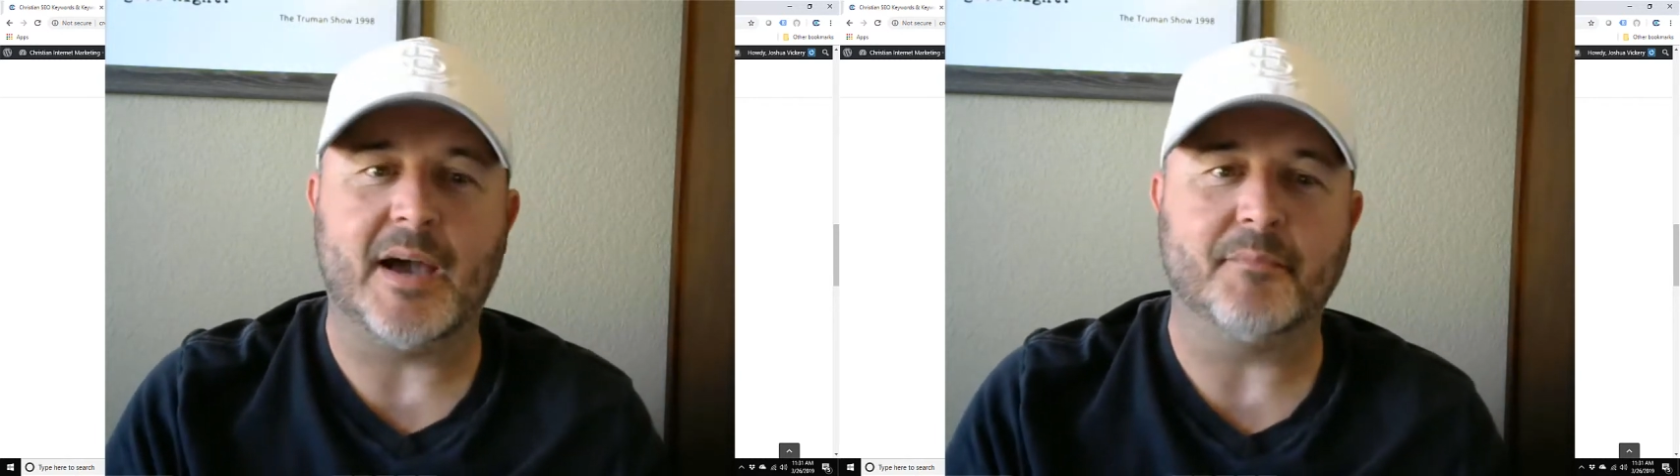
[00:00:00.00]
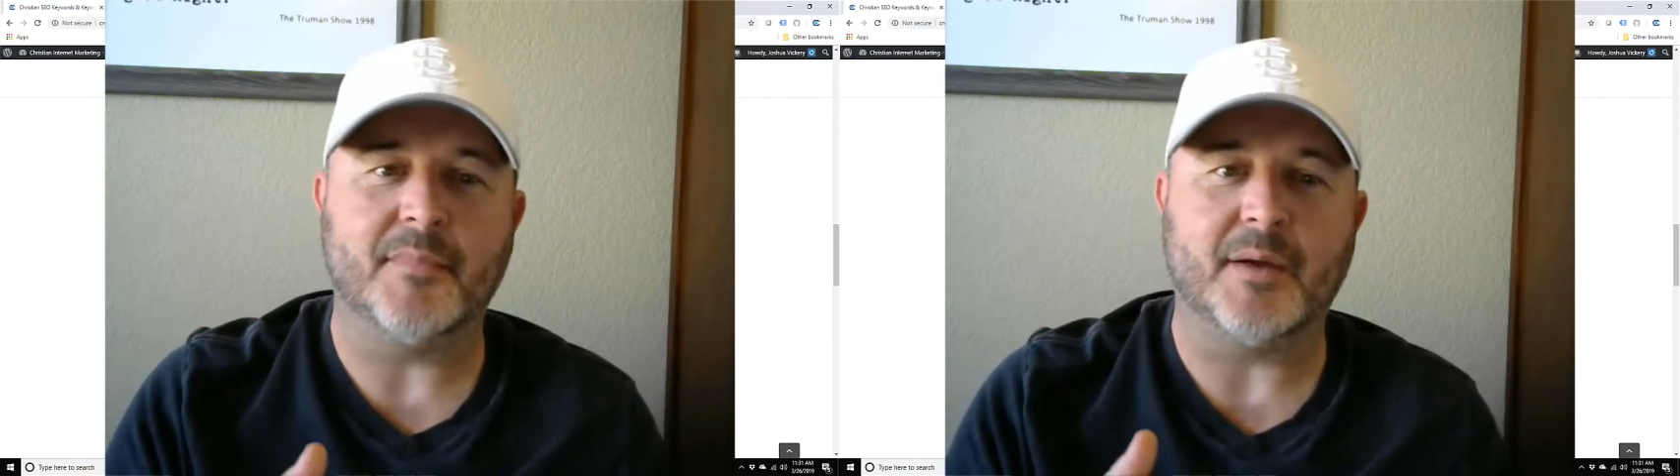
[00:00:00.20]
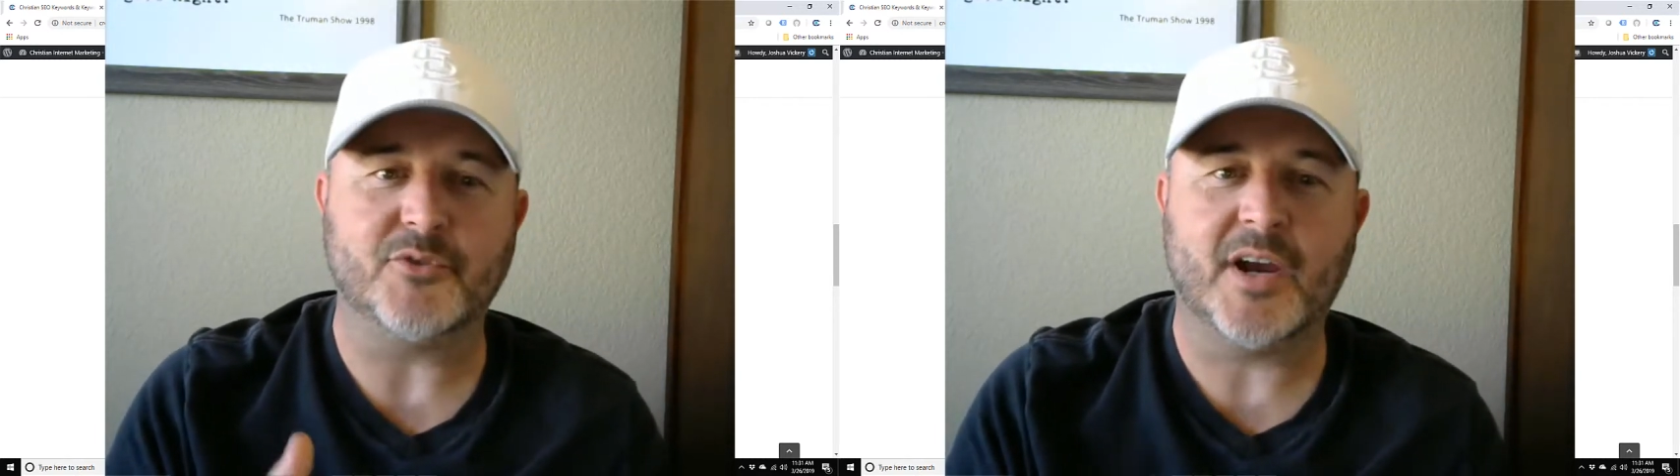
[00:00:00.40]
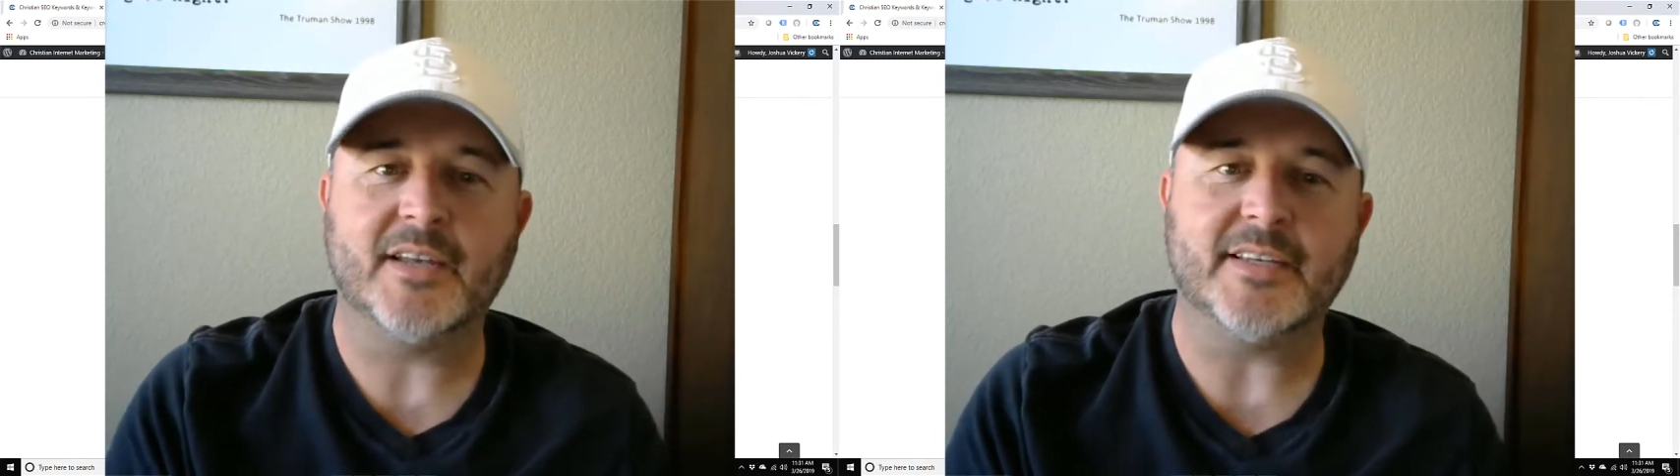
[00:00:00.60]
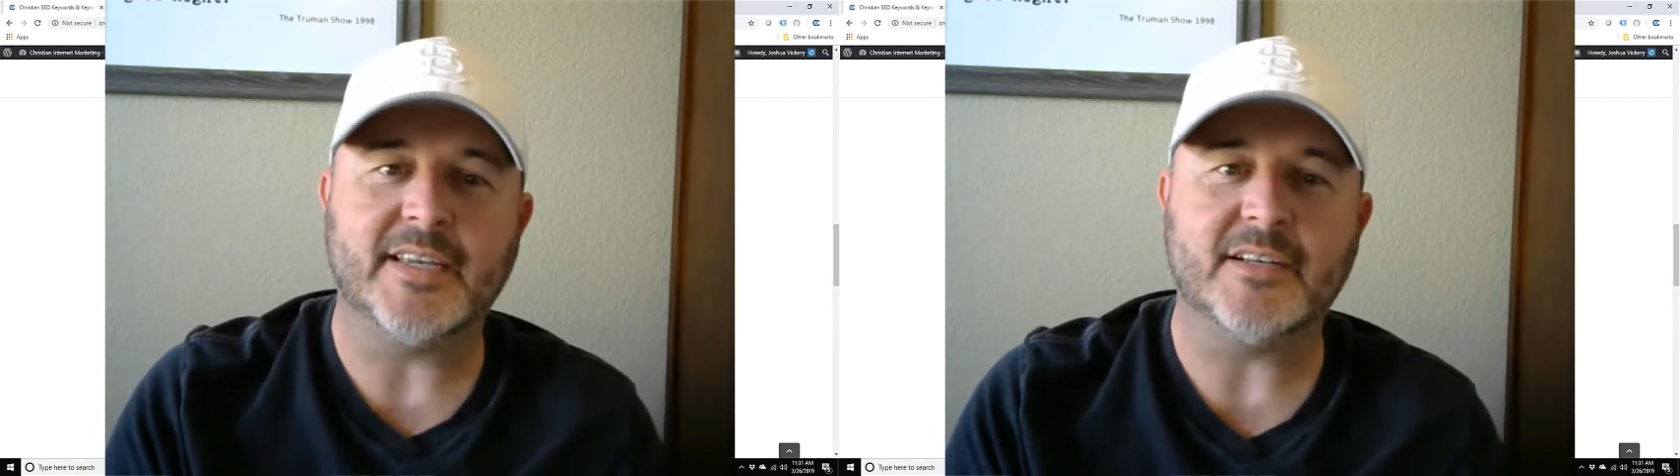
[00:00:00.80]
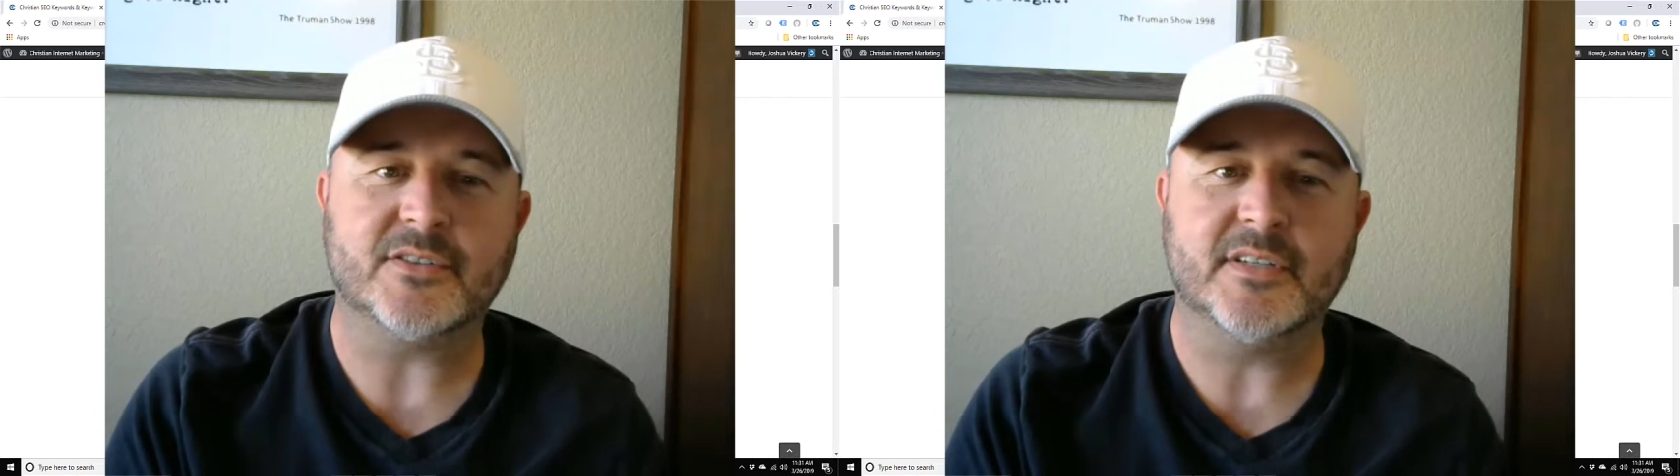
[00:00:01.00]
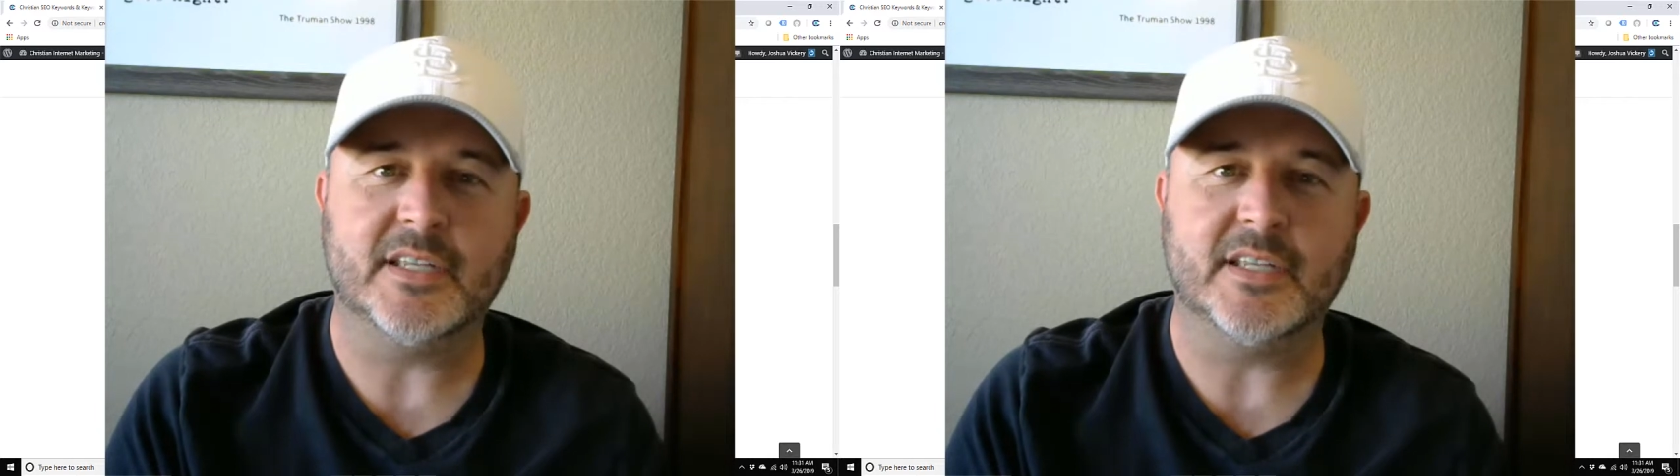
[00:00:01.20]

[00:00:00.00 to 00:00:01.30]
I'm trying to teach